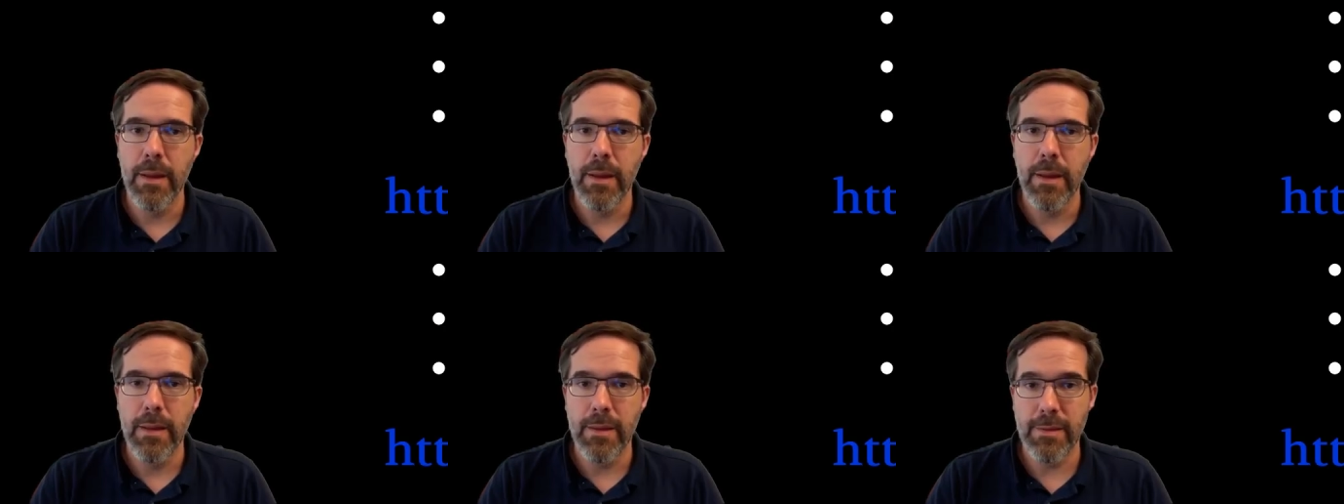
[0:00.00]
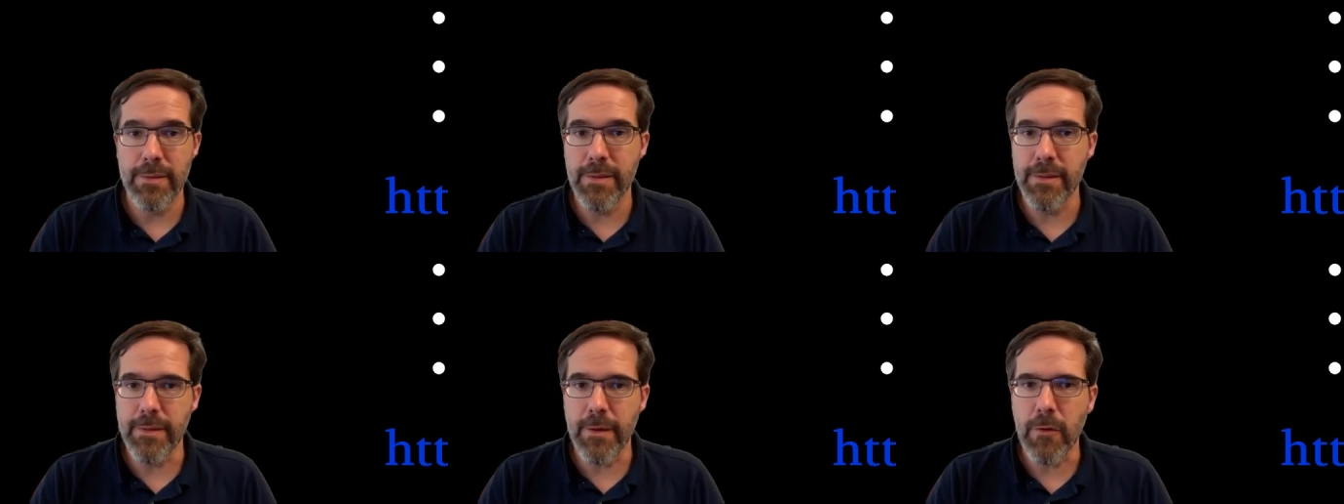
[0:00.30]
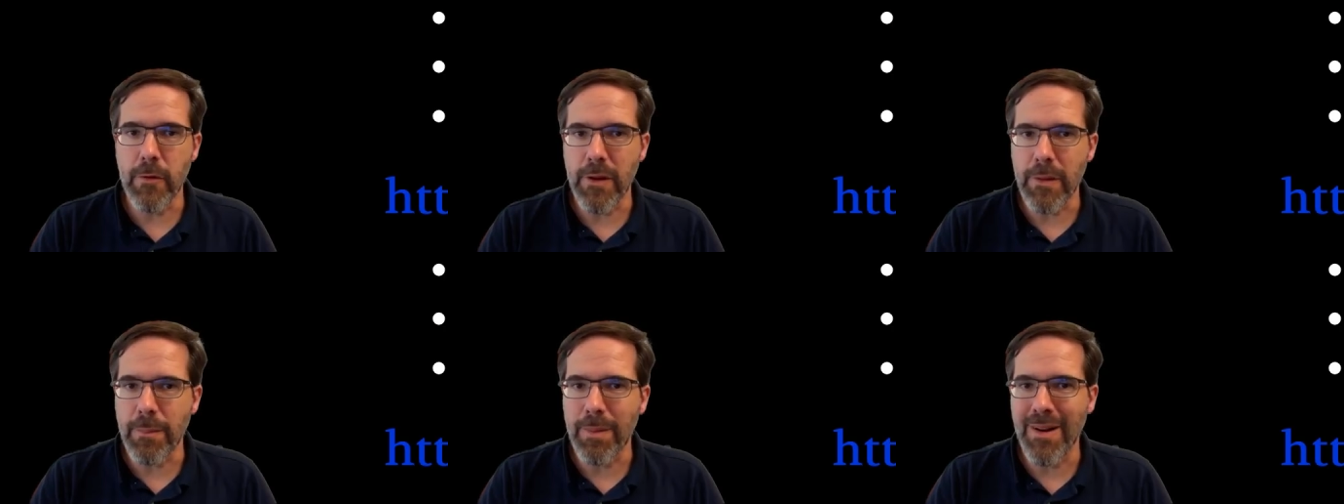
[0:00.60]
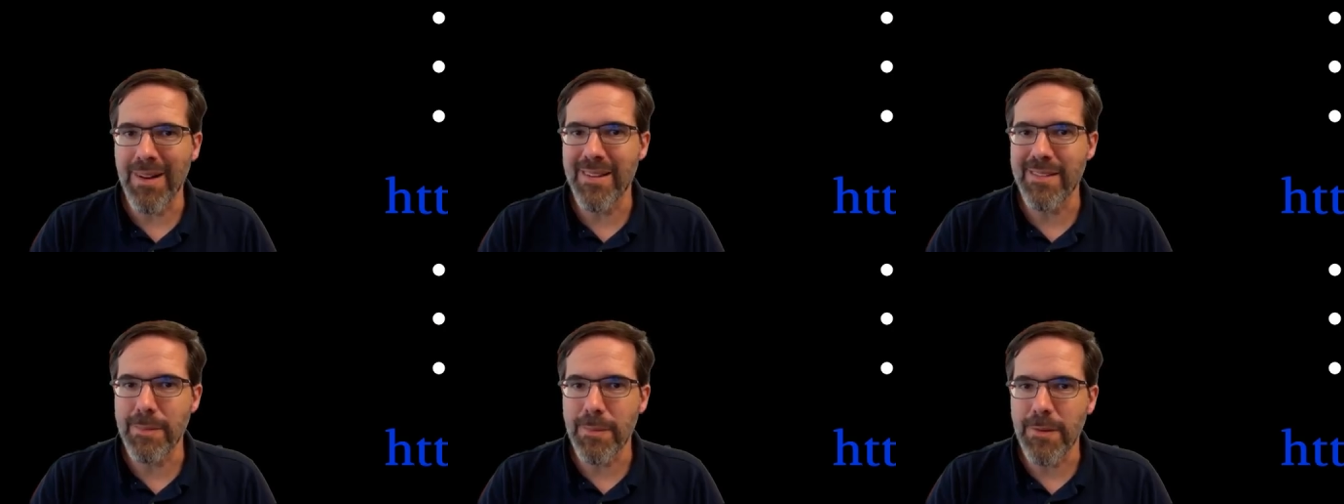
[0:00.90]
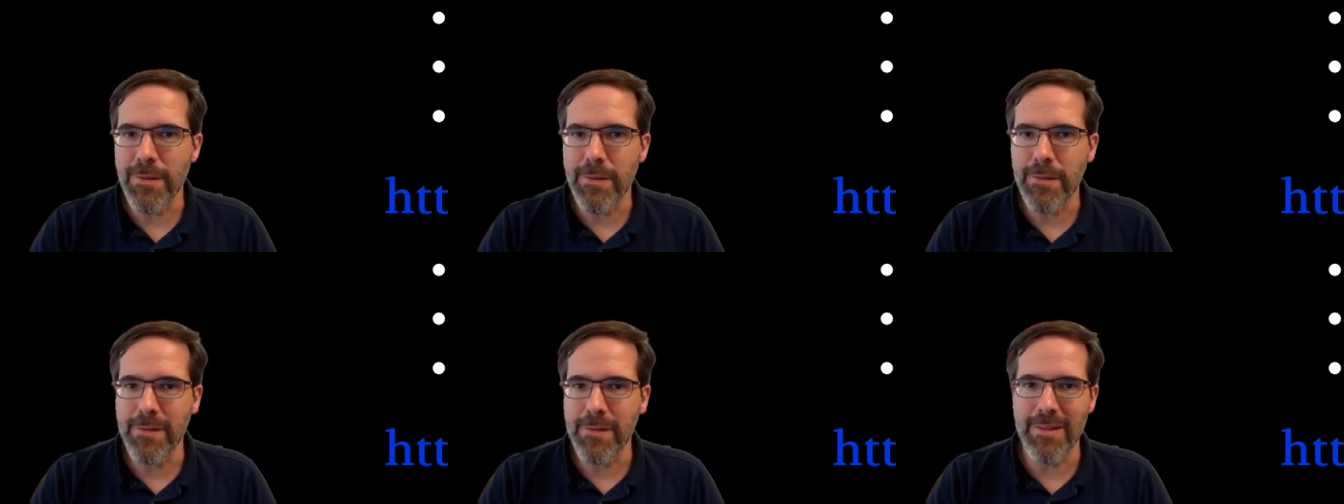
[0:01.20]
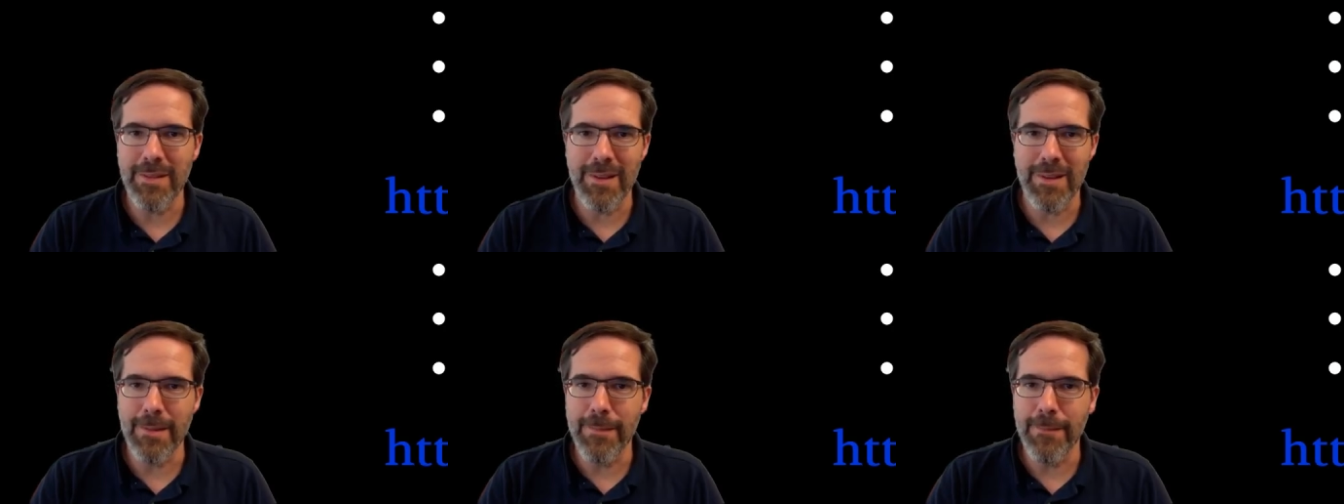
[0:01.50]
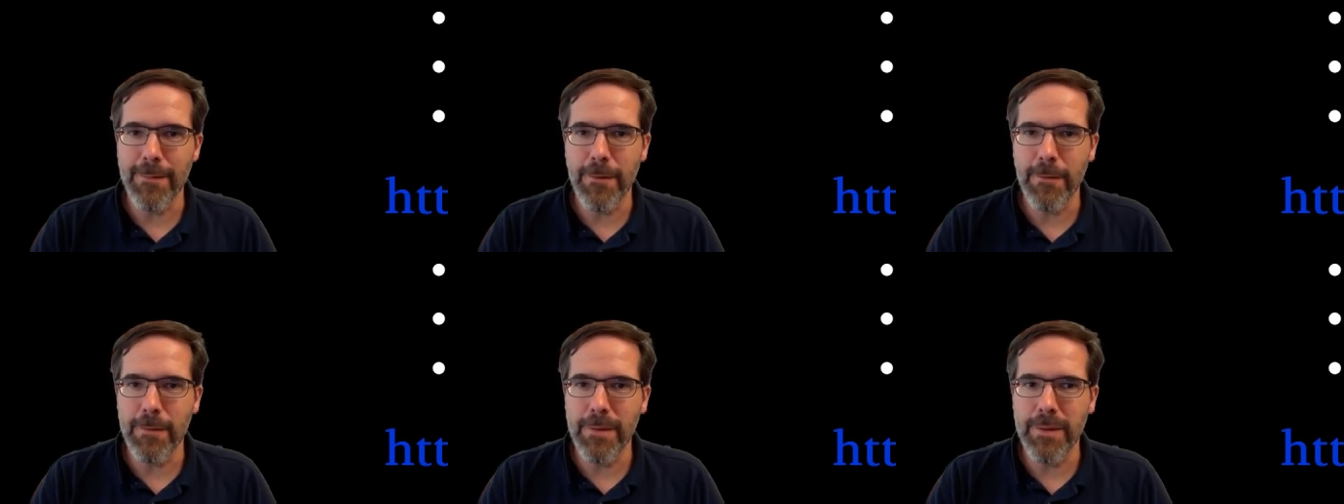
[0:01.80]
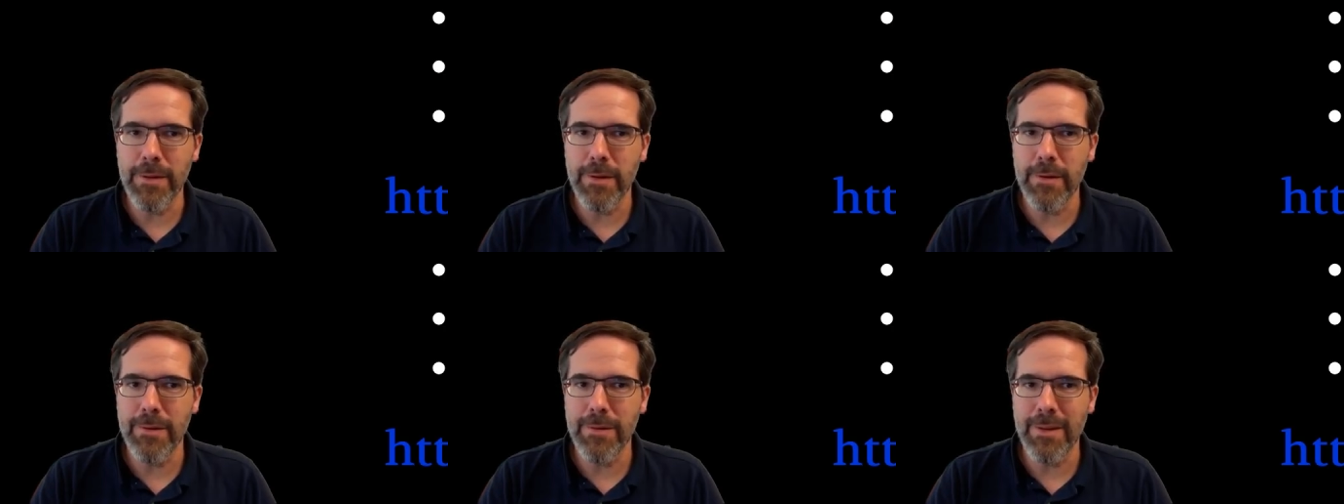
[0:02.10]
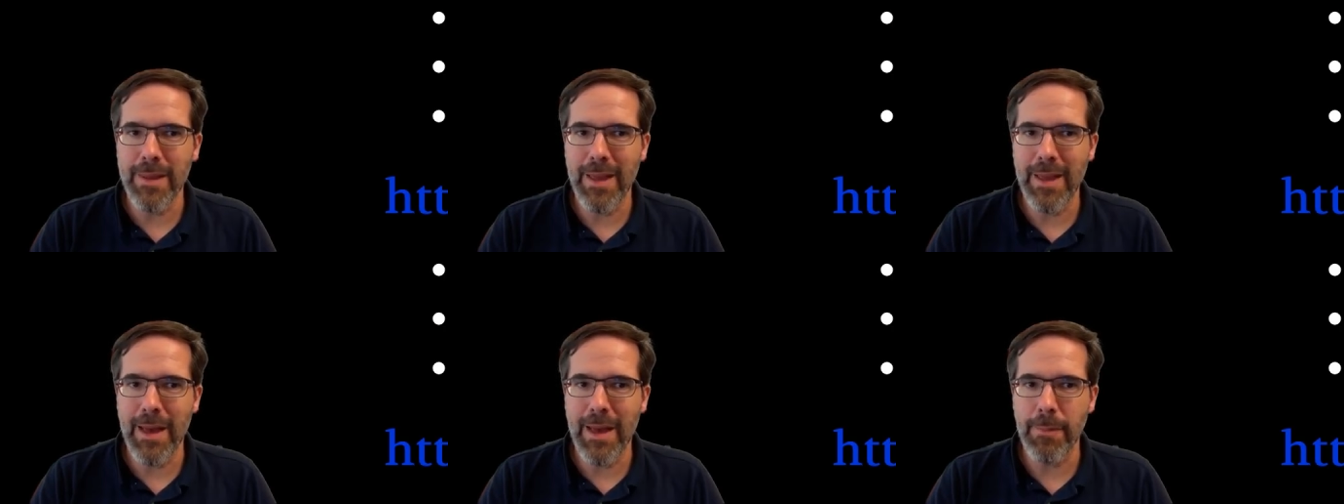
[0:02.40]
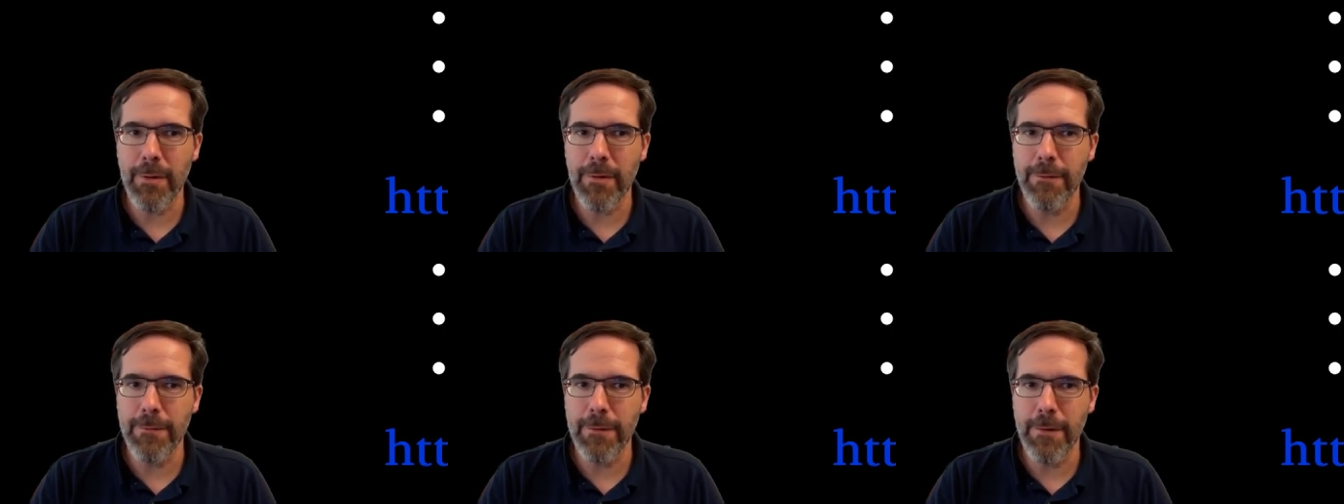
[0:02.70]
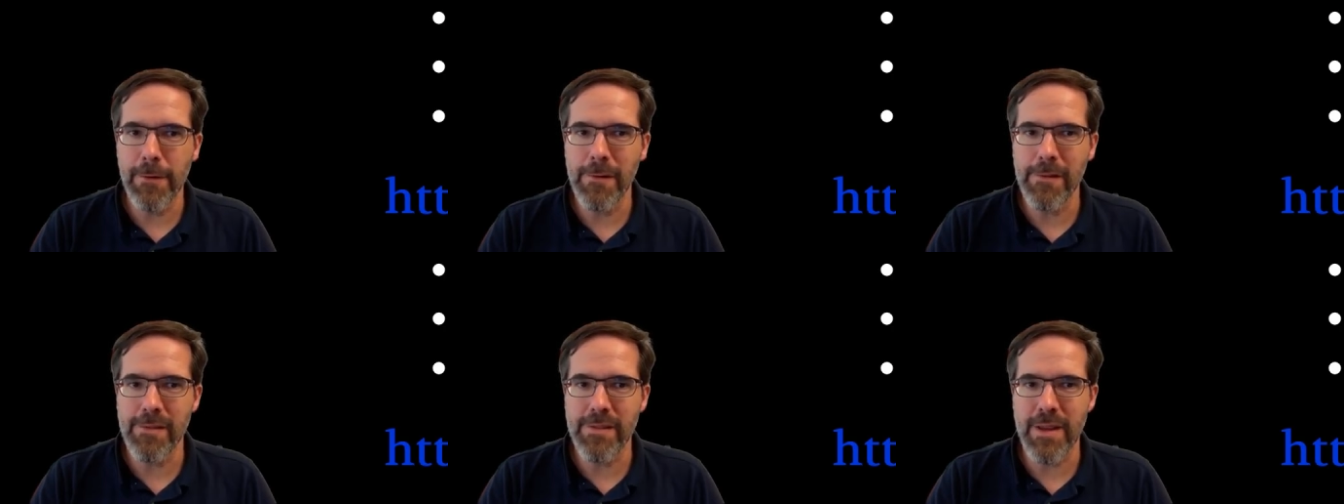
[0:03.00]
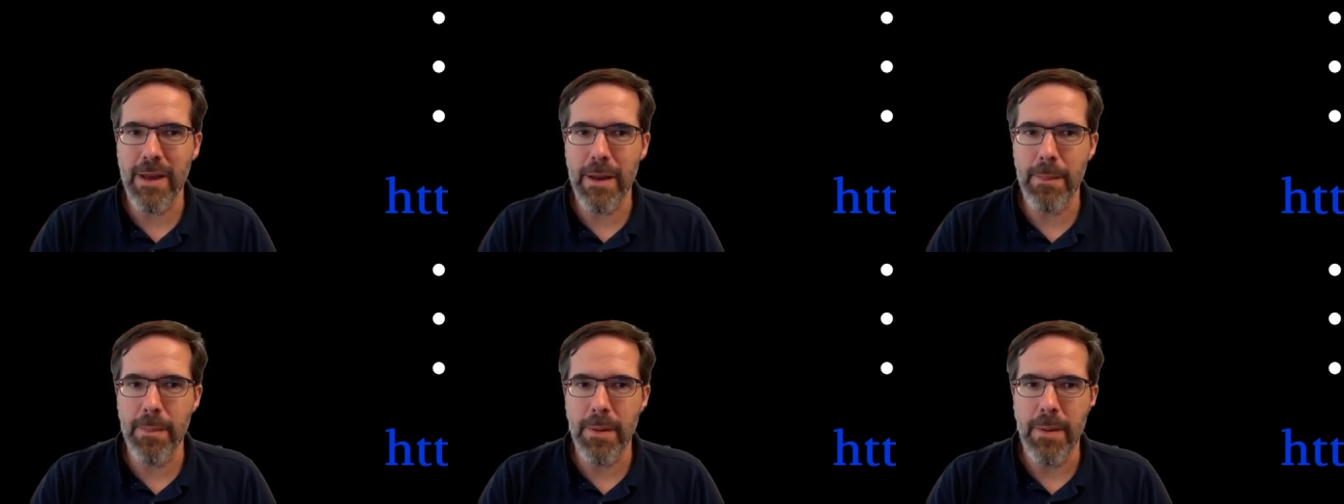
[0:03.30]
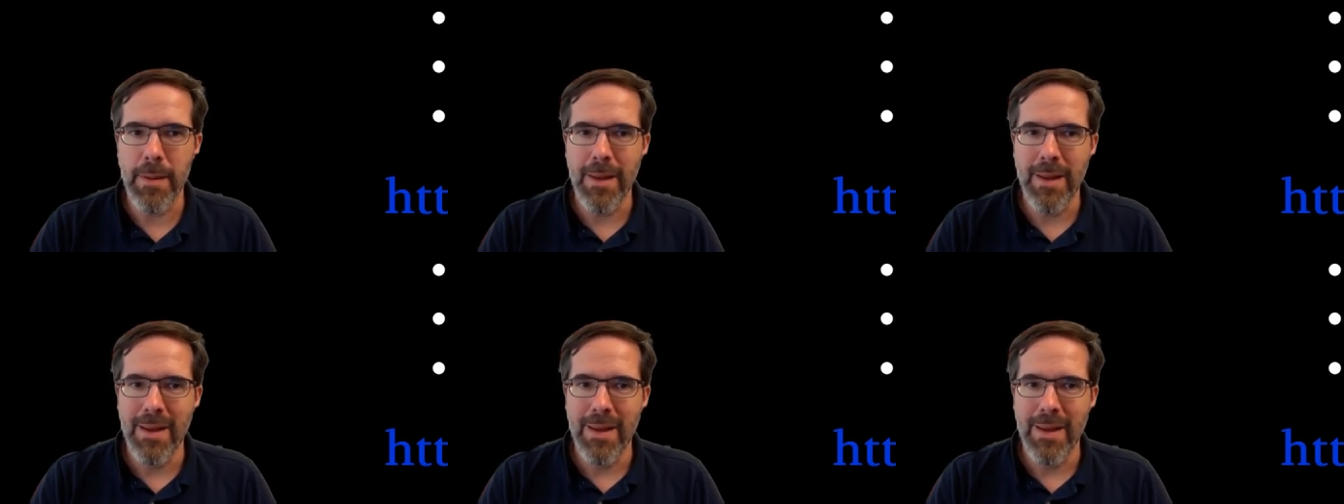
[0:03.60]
This is already possible using the info window in the Apple Photos app,